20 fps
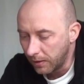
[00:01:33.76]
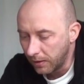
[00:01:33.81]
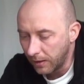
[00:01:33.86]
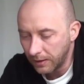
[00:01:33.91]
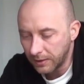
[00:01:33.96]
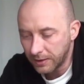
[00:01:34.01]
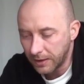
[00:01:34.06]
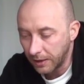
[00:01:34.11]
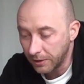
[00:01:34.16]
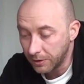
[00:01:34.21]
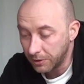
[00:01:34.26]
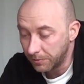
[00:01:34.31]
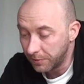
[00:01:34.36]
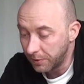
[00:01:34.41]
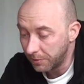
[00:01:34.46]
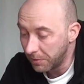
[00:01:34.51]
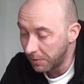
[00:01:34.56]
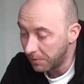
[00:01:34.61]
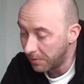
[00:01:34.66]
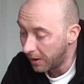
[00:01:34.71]
Let's get some
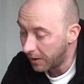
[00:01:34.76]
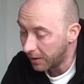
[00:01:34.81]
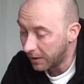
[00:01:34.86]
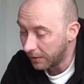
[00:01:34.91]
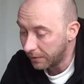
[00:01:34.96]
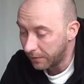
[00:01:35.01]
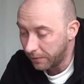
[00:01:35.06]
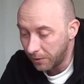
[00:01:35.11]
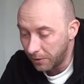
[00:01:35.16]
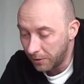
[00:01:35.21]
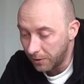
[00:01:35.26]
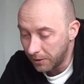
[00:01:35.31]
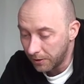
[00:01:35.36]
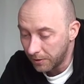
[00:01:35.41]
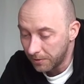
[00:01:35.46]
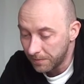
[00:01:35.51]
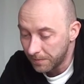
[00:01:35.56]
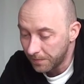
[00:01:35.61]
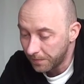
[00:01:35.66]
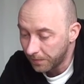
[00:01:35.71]
from the market for her.